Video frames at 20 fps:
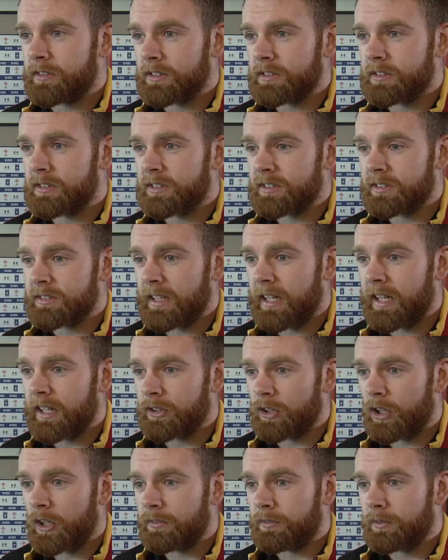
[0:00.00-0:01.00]
to
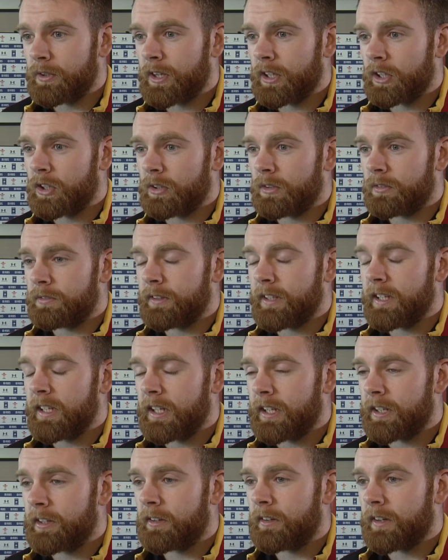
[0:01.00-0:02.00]
start off with a good
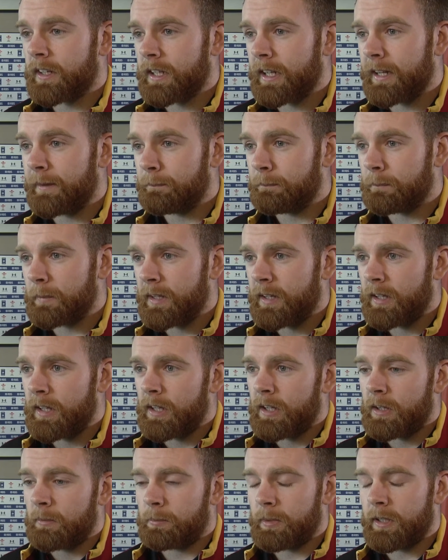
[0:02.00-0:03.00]
feeling in the camp.
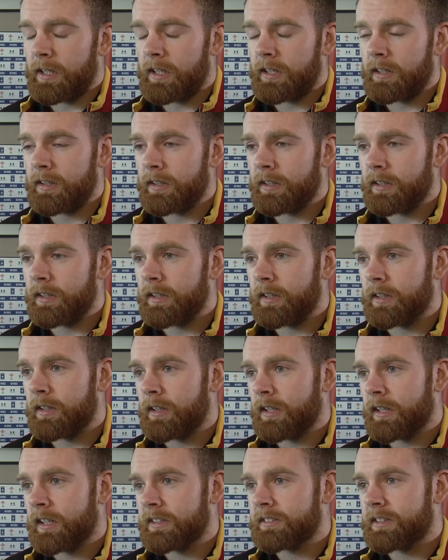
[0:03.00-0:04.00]
But
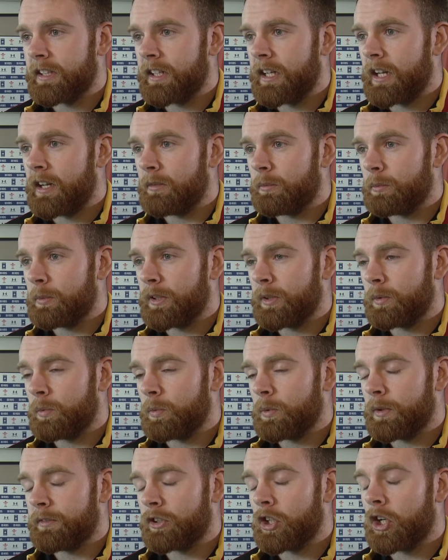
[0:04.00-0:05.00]
like I said,
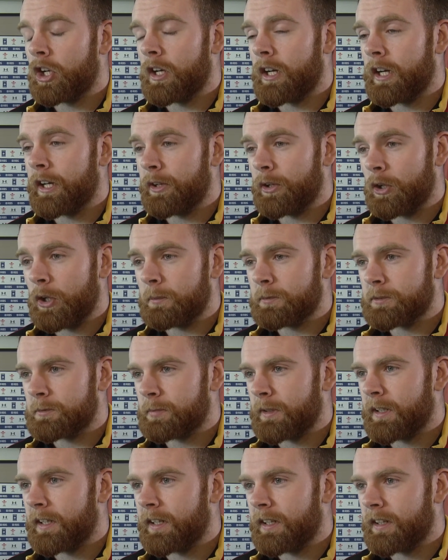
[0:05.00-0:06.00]
we've got high
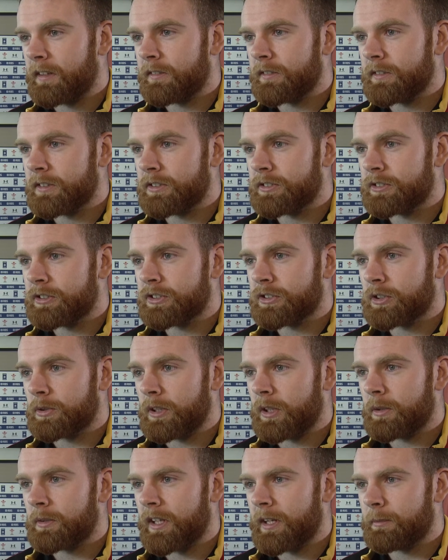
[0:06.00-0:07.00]
hopes, but it's just
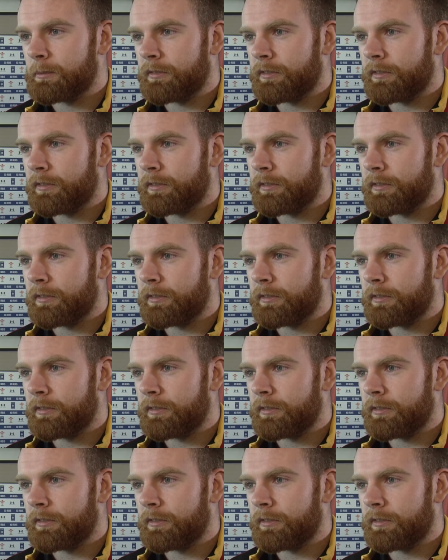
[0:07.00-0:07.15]
going out there and